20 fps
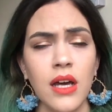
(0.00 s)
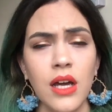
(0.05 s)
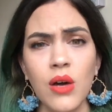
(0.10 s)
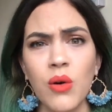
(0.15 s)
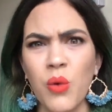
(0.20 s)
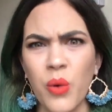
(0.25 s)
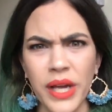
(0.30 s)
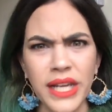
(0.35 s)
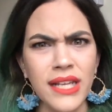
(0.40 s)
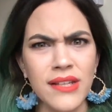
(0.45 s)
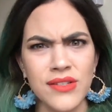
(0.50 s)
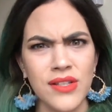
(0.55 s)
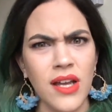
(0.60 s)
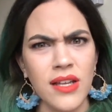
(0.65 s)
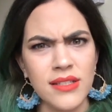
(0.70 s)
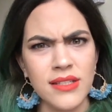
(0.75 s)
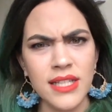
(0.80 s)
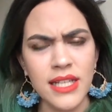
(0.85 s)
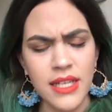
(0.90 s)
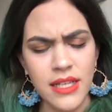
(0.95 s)
quite
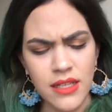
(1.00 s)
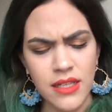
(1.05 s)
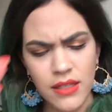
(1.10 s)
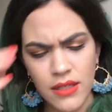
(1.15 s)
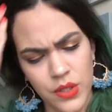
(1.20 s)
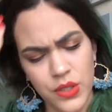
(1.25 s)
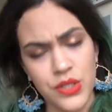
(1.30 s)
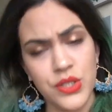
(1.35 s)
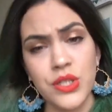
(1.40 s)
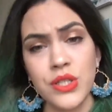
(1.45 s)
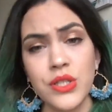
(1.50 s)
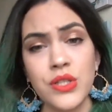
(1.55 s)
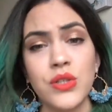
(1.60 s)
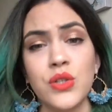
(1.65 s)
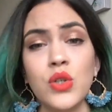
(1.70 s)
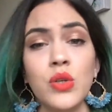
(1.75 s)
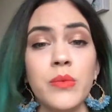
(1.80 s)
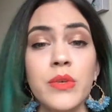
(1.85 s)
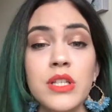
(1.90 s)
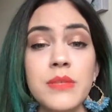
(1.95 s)
exhausting. There's just
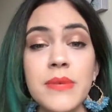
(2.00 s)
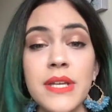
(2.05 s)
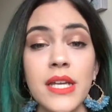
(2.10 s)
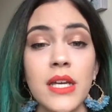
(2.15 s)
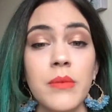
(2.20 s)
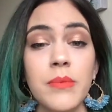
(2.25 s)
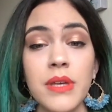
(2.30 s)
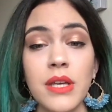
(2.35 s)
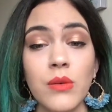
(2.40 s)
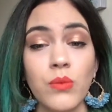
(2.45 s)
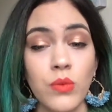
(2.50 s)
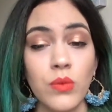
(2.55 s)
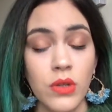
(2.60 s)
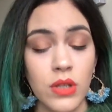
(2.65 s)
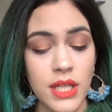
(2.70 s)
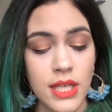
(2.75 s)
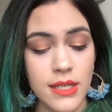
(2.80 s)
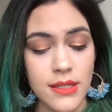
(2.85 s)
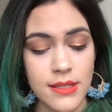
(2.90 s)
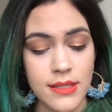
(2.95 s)
too much makeup being
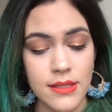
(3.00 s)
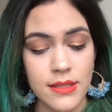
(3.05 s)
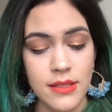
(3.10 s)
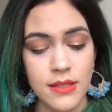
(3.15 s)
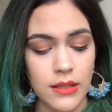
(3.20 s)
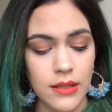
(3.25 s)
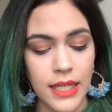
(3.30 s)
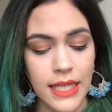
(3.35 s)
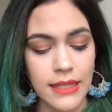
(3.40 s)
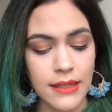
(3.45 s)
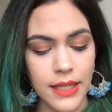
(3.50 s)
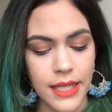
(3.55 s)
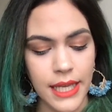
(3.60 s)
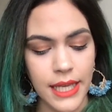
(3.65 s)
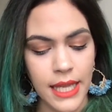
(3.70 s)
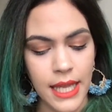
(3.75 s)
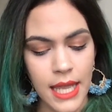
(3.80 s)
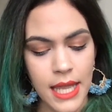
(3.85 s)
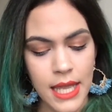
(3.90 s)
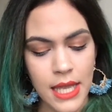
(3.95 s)
released
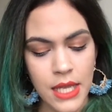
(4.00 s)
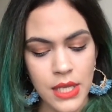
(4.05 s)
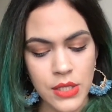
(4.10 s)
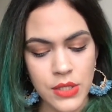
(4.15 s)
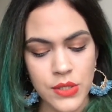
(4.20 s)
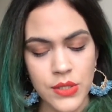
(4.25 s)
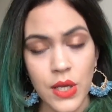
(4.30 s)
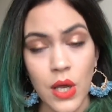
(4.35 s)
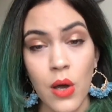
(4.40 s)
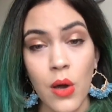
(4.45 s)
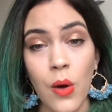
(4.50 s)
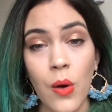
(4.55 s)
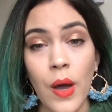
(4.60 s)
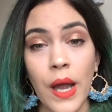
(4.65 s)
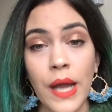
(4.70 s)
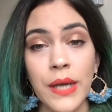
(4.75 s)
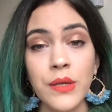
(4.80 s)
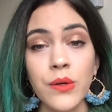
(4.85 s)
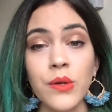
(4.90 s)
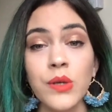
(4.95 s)
lately. So
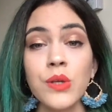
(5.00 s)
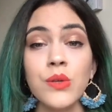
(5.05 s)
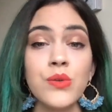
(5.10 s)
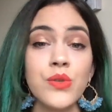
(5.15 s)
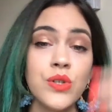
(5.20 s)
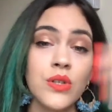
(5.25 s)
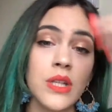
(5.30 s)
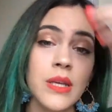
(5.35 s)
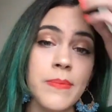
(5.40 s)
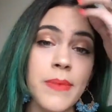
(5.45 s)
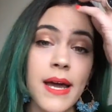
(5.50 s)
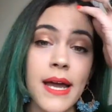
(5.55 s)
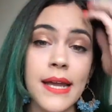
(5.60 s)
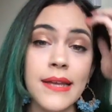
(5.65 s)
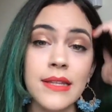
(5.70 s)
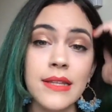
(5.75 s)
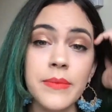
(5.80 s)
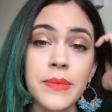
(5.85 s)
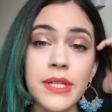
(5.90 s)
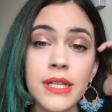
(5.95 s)
I don't usually buy
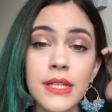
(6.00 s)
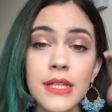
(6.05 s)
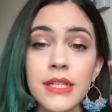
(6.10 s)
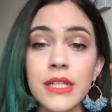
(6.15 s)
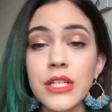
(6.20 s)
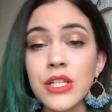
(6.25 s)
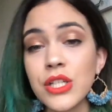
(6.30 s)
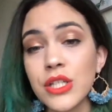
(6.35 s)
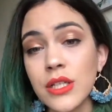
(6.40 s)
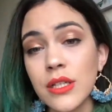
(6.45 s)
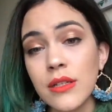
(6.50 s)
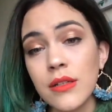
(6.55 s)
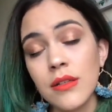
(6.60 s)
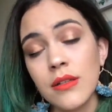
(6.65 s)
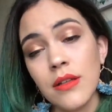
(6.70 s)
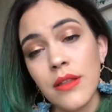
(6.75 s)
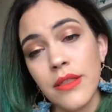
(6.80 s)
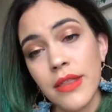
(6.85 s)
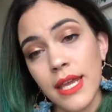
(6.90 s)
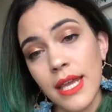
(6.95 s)
limited
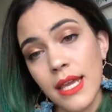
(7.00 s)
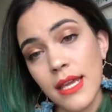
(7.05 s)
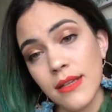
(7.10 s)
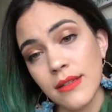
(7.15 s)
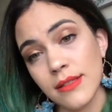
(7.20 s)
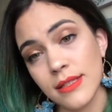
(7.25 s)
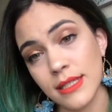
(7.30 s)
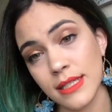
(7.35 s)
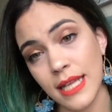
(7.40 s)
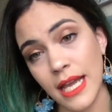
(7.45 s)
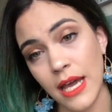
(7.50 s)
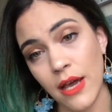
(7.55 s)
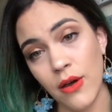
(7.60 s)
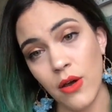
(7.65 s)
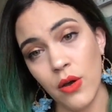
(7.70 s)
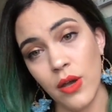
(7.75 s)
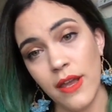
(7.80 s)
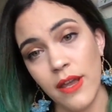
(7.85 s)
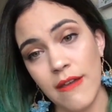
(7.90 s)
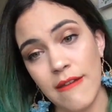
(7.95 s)
edition things.
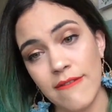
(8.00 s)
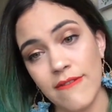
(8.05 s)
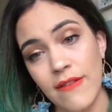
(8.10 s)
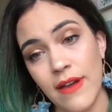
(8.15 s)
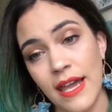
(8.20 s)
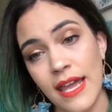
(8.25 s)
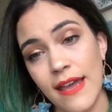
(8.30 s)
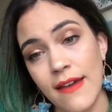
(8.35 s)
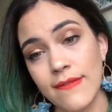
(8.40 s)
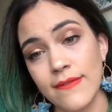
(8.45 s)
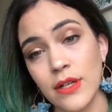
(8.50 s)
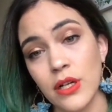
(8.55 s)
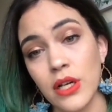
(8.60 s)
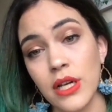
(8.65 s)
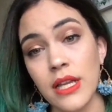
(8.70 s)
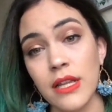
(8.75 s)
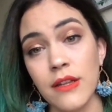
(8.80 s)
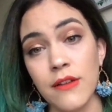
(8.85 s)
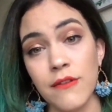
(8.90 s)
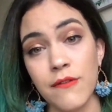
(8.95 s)
Now, if I ever
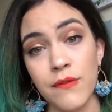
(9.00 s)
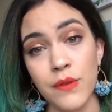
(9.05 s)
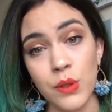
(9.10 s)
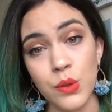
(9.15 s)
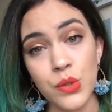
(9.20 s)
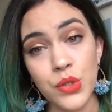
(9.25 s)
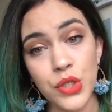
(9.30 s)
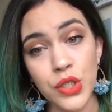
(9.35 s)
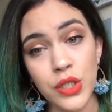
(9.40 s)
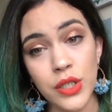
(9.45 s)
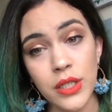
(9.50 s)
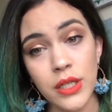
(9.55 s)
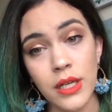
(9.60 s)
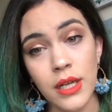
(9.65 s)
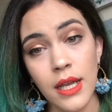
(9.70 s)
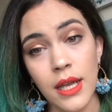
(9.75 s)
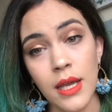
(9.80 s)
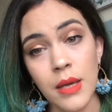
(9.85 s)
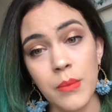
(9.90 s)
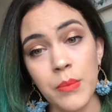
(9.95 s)
in the future
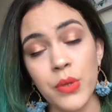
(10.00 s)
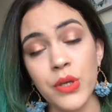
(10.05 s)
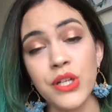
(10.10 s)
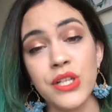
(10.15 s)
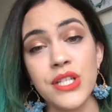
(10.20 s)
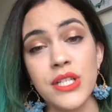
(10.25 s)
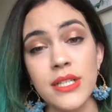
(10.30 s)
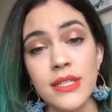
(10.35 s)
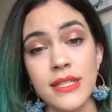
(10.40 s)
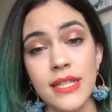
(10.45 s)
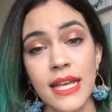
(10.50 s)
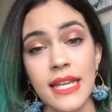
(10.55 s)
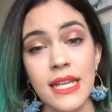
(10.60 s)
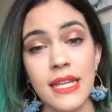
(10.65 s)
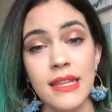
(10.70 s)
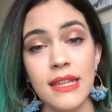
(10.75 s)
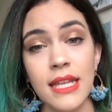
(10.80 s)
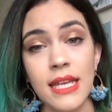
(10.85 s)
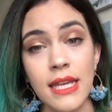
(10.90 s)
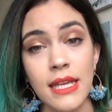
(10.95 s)
purchased
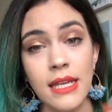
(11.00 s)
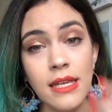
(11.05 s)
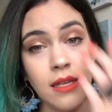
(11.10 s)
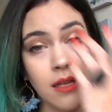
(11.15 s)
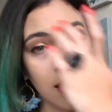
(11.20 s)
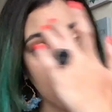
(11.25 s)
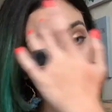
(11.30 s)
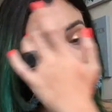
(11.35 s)
anything,